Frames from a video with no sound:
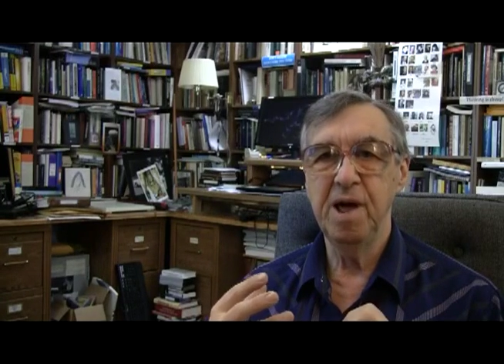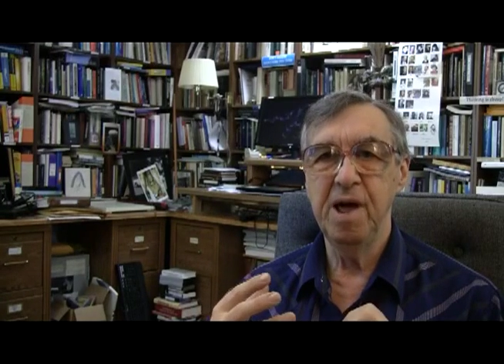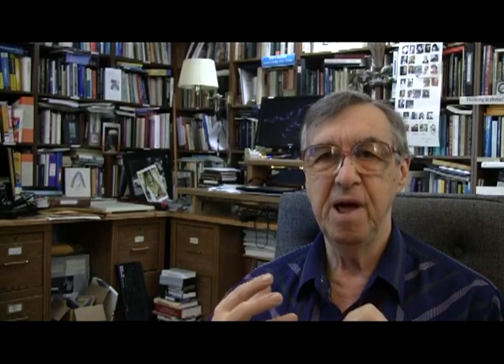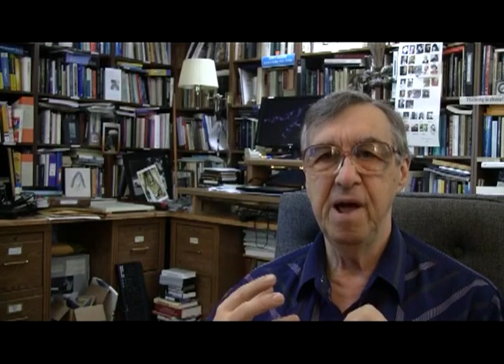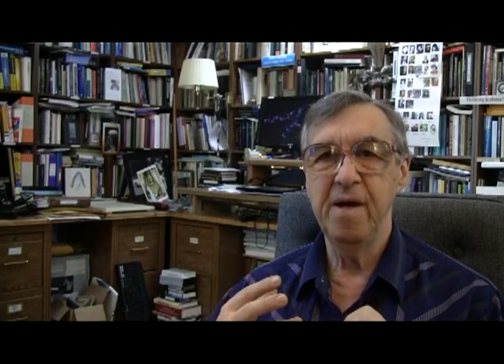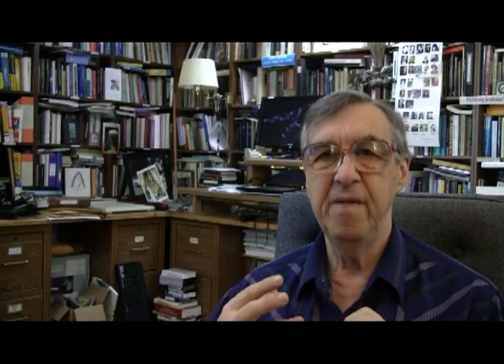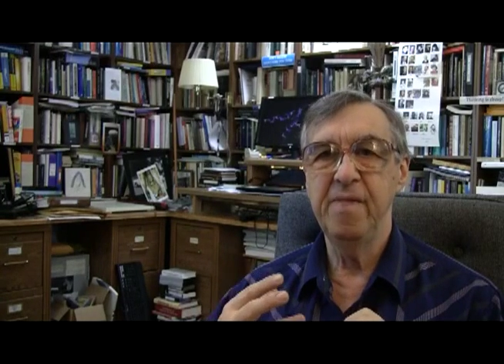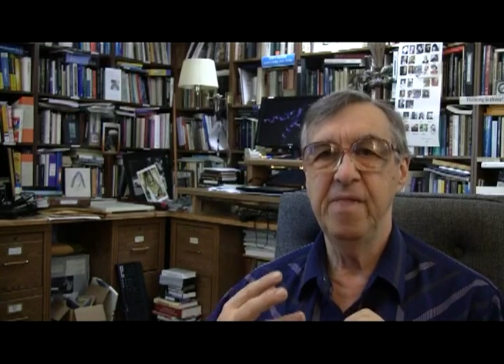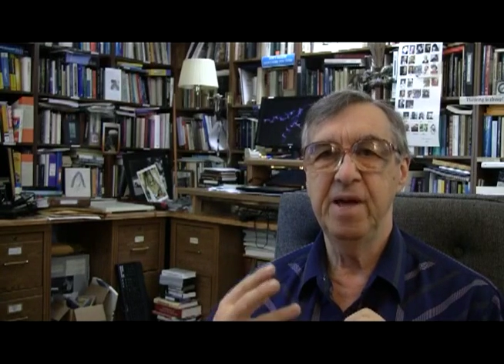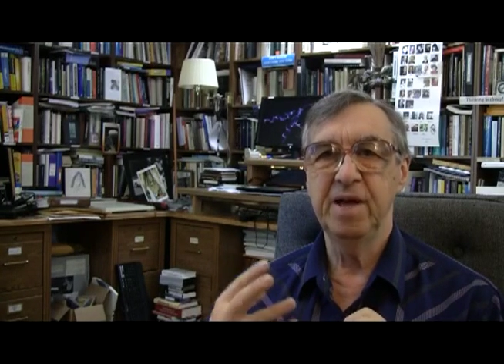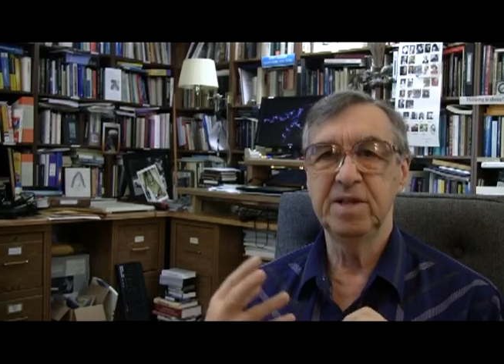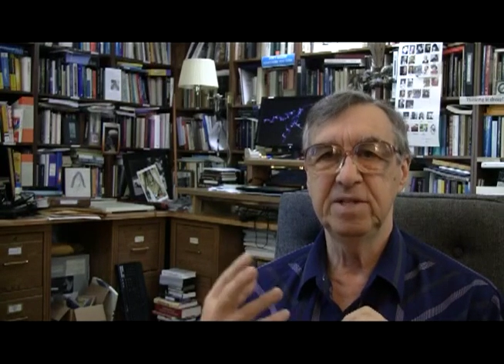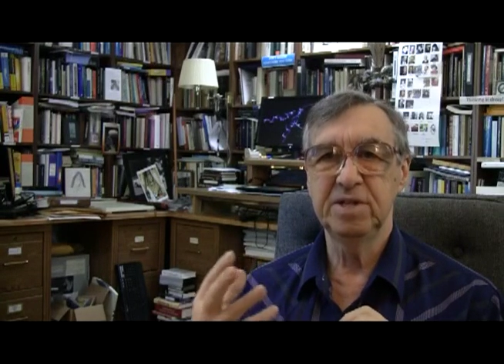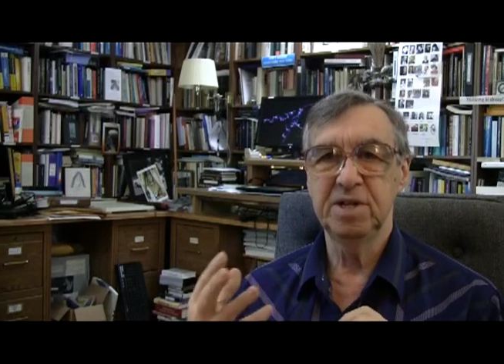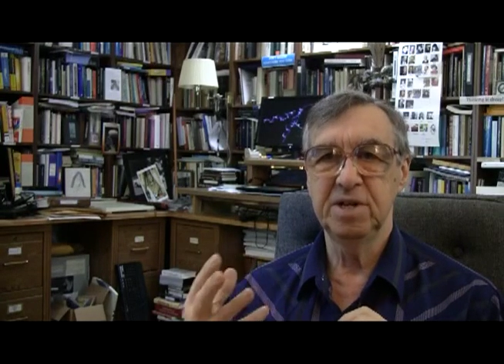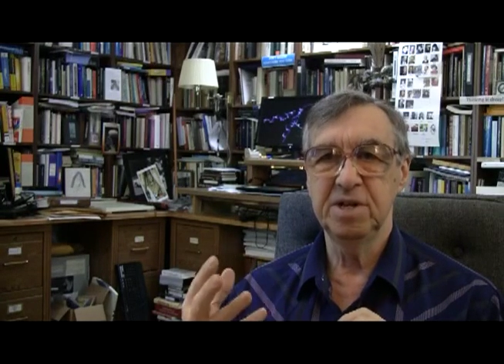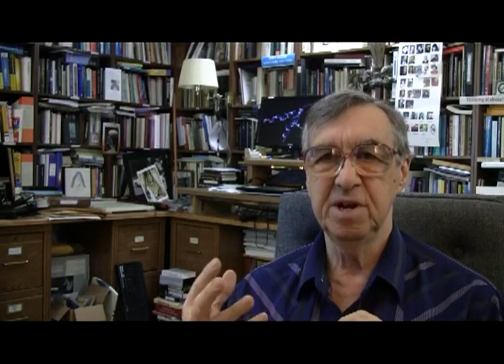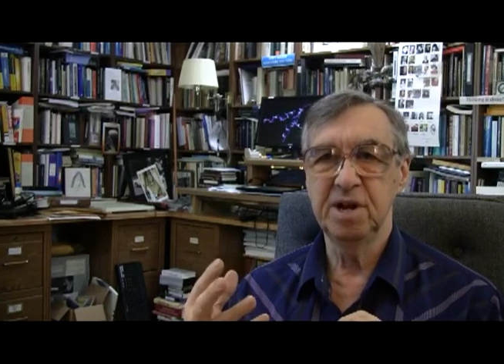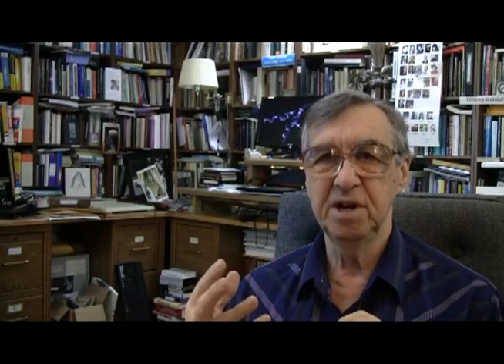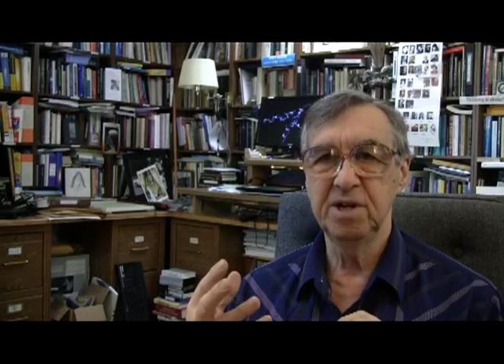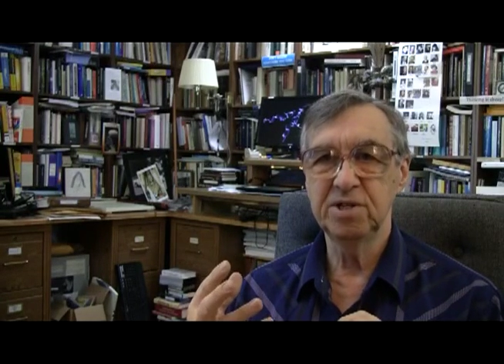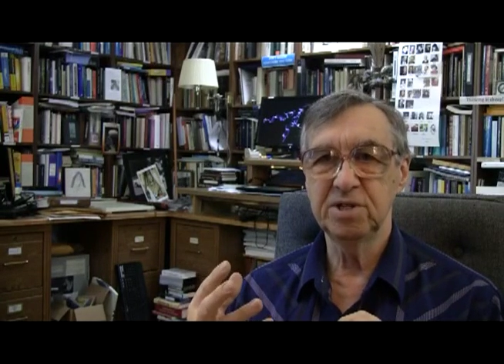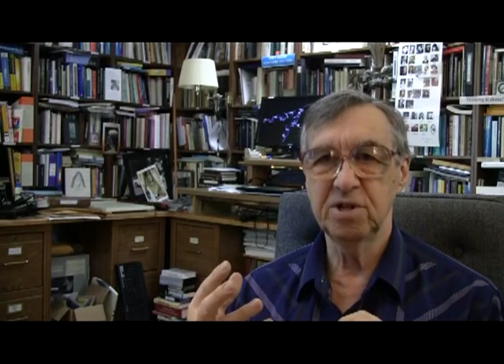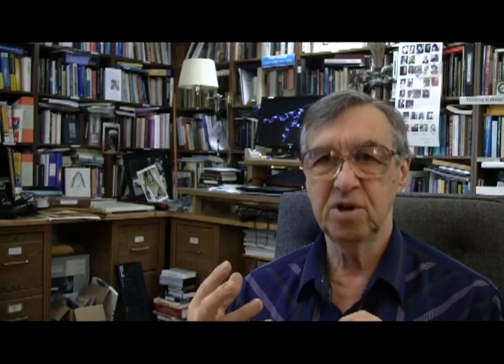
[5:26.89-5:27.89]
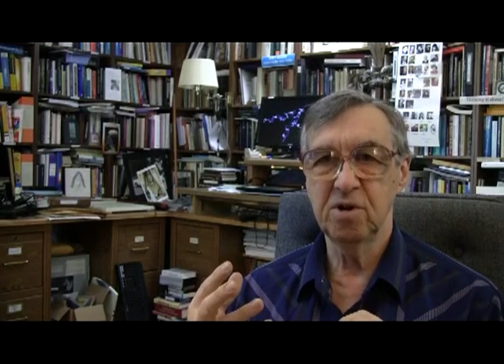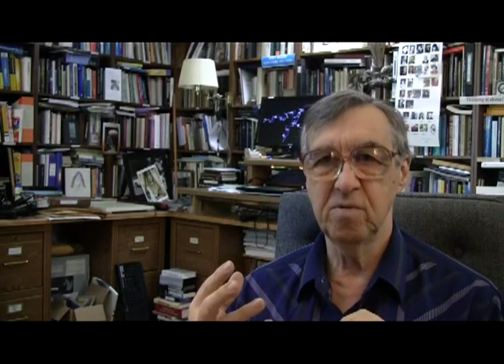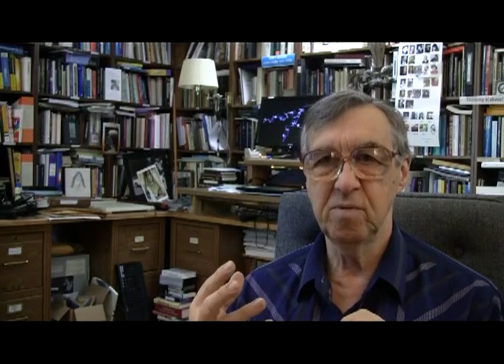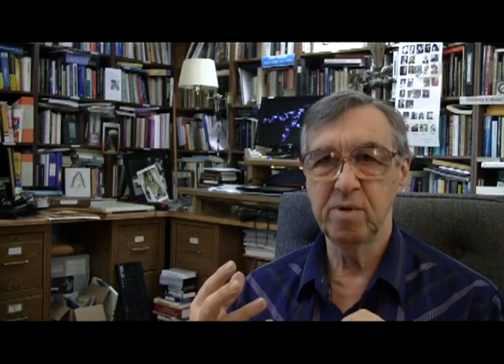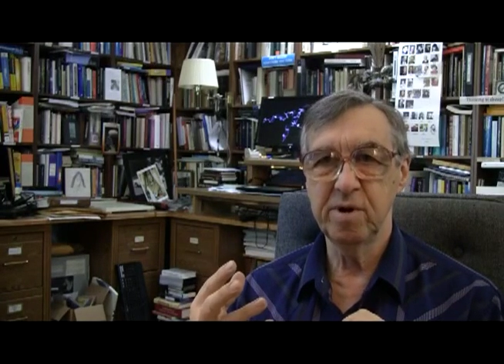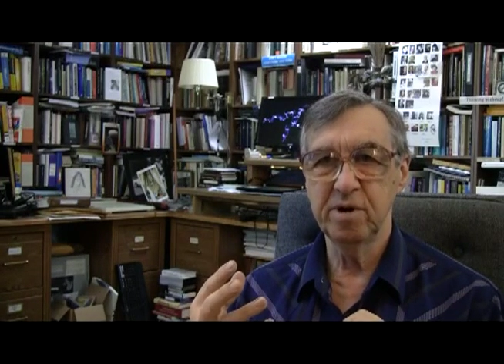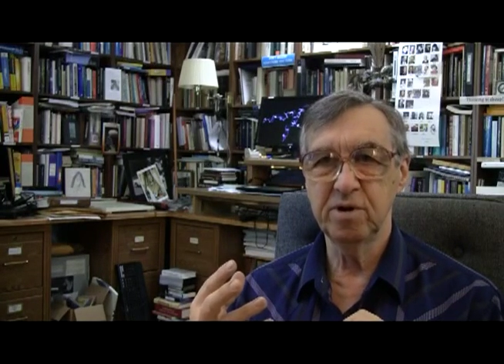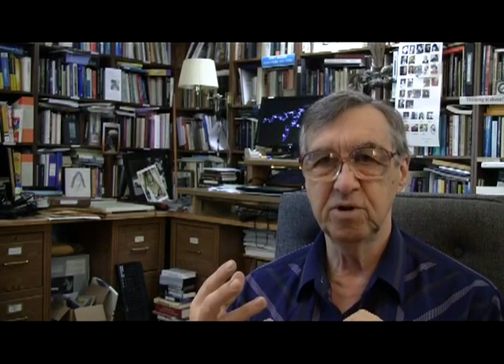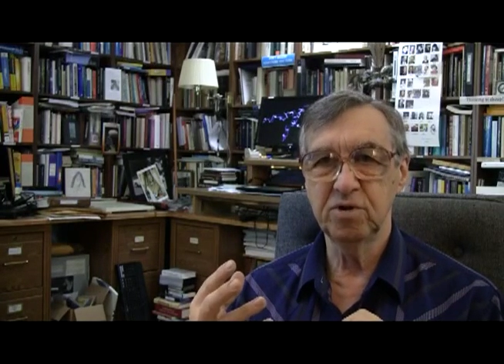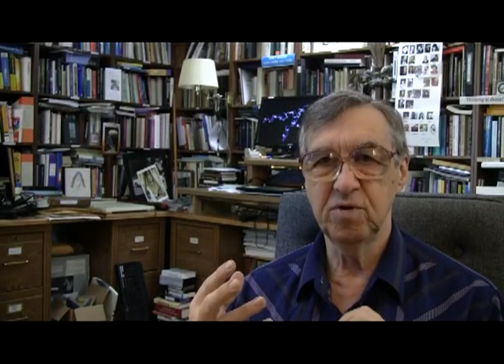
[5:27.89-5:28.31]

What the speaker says: and that's a nice career